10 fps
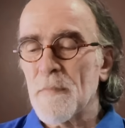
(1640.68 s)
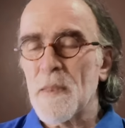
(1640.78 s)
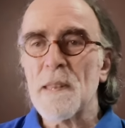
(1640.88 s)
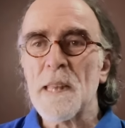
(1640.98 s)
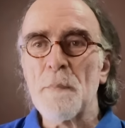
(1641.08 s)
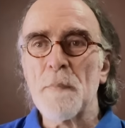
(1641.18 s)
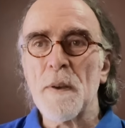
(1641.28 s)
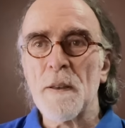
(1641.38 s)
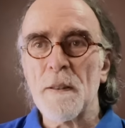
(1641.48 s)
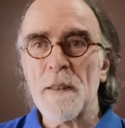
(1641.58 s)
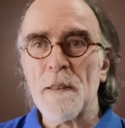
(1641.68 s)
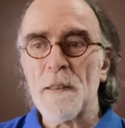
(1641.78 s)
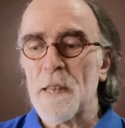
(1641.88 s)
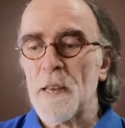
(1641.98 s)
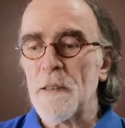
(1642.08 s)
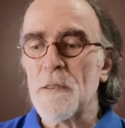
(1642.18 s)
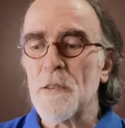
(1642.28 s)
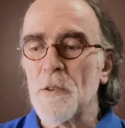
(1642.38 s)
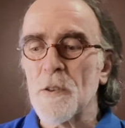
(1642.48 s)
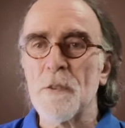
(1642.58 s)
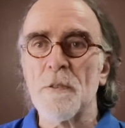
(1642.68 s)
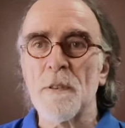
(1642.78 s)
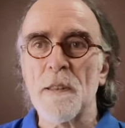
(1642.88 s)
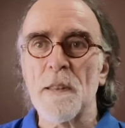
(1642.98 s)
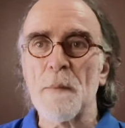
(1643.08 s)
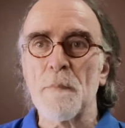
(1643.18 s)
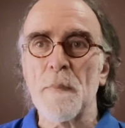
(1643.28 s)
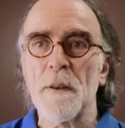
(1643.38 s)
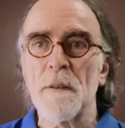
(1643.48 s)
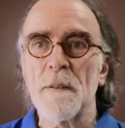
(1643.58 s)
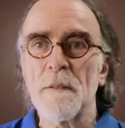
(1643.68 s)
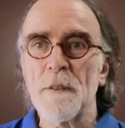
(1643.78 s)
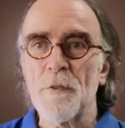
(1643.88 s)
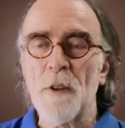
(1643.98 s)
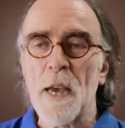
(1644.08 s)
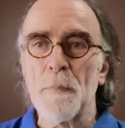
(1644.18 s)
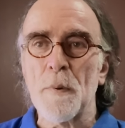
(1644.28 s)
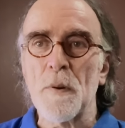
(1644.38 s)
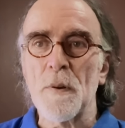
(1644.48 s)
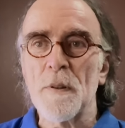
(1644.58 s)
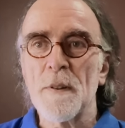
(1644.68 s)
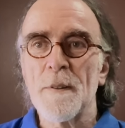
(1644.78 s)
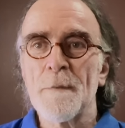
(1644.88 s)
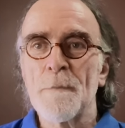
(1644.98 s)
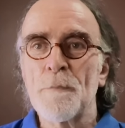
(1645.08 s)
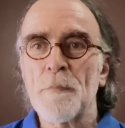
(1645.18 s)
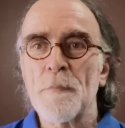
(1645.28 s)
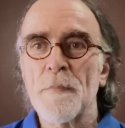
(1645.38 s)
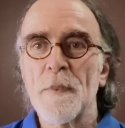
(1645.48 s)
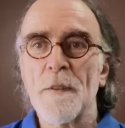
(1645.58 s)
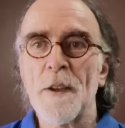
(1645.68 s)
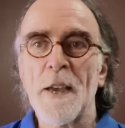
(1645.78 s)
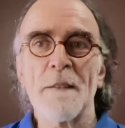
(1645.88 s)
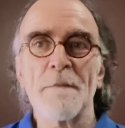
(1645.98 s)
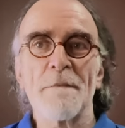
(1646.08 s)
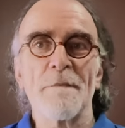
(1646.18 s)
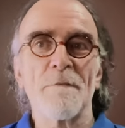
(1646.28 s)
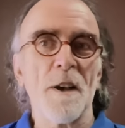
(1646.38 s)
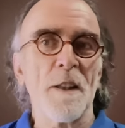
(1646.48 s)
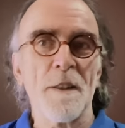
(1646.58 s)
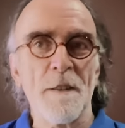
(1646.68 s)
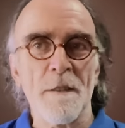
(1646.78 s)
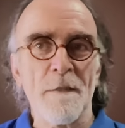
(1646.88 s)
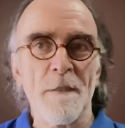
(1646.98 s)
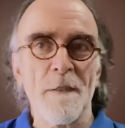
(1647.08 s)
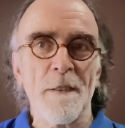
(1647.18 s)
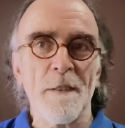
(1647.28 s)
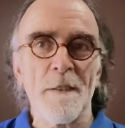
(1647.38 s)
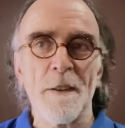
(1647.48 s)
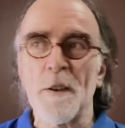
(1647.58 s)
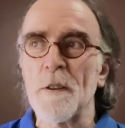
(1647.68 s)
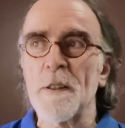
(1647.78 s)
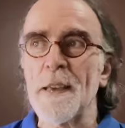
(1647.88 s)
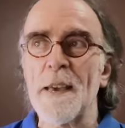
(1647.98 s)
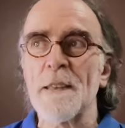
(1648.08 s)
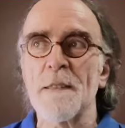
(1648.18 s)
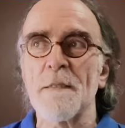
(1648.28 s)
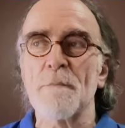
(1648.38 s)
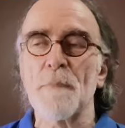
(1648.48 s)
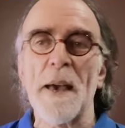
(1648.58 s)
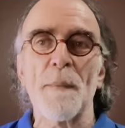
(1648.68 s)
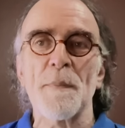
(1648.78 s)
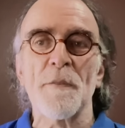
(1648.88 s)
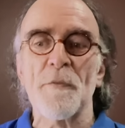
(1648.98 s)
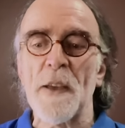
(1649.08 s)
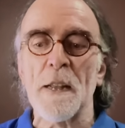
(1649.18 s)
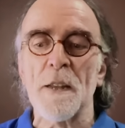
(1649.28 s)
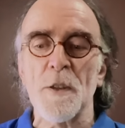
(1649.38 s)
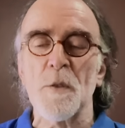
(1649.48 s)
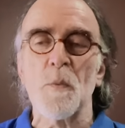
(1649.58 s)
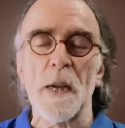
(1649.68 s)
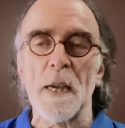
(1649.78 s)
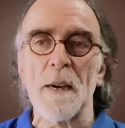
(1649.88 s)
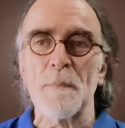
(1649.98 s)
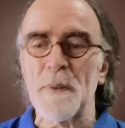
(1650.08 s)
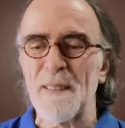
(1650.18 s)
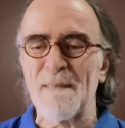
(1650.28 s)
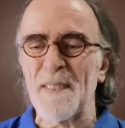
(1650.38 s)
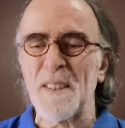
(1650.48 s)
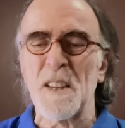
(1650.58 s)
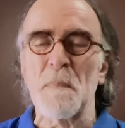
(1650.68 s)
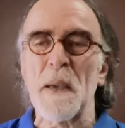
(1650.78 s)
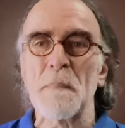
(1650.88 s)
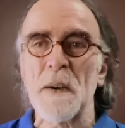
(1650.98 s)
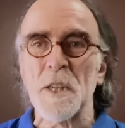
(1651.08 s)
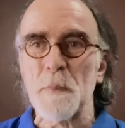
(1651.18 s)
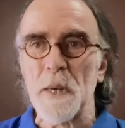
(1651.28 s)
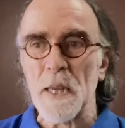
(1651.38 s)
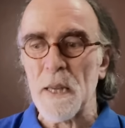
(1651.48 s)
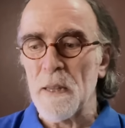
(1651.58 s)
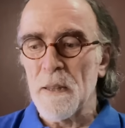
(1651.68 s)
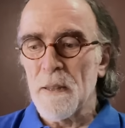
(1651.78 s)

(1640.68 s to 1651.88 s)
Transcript: December this year, Sonia, or December Euribor, right? Rather than, you know, yes, perhaps the Fed can do one cut, but you're not going to make much money.